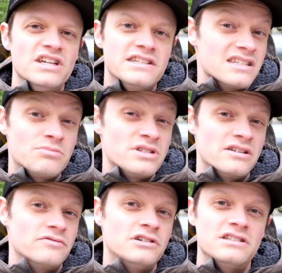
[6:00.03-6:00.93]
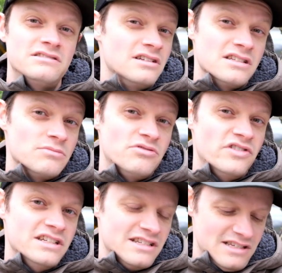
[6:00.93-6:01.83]
doesn't preserve wood, doesn't
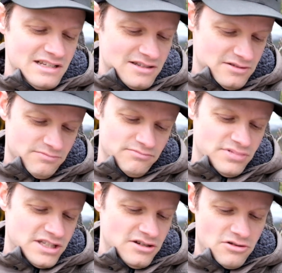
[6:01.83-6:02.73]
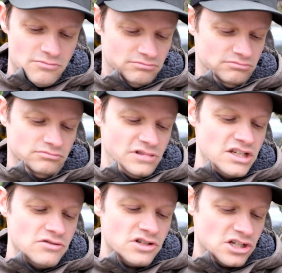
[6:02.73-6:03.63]
prevent disease. So,
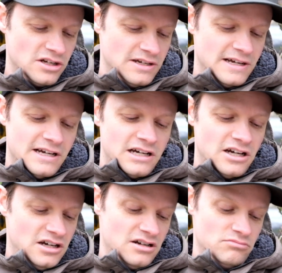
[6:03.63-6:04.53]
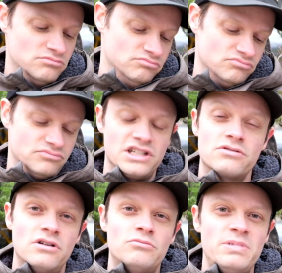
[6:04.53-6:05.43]
huge.
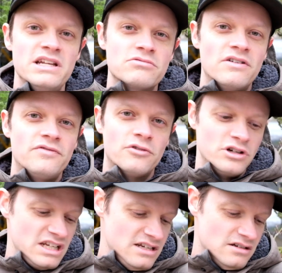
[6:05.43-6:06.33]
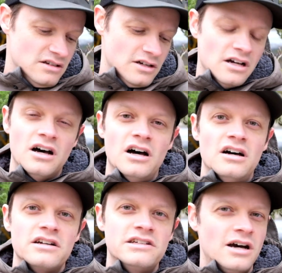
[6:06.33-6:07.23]
This one, page 140,
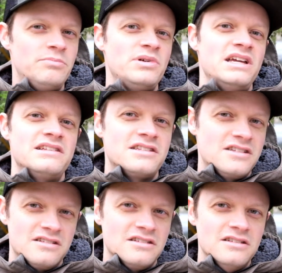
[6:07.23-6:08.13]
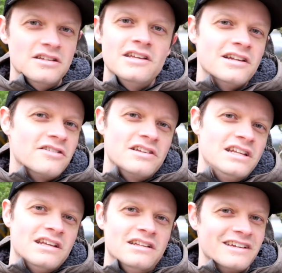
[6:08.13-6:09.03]
Cutpaste. You don't need it.